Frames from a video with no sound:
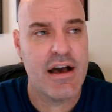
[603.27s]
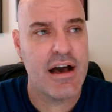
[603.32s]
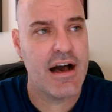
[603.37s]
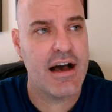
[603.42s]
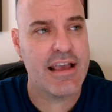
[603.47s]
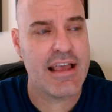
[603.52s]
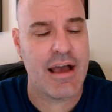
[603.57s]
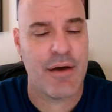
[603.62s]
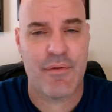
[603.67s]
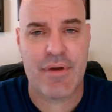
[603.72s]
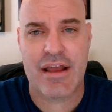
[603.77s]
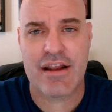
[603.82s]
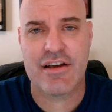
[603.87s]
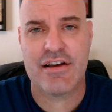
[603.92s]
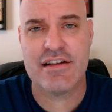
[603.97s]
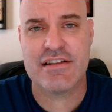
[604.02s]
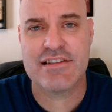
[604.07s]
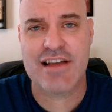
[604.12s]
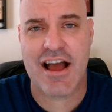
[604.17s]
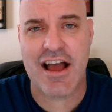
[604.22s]
yeah, we had a
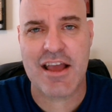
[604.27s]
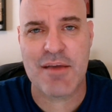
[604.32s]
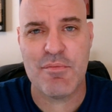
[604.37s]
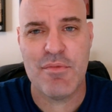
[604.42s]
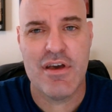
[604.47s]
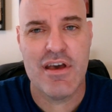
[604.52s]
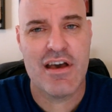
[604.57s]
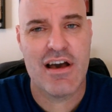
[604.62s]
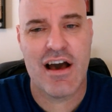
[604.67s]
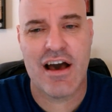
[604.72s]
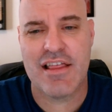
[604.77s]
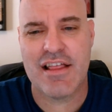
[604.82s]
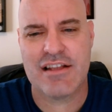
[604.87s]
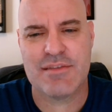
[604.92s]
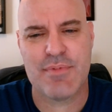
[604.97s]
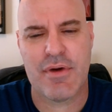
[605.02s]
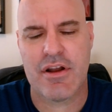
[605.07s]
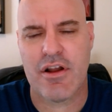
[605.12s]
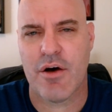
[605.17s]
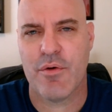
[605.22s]
good time. That's
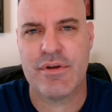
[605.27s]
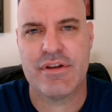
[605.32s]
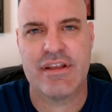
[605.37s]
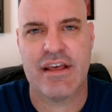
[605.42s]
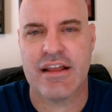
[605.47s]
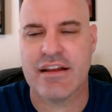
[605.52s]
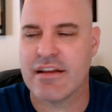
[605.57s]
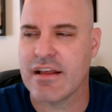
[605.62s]
about all we did.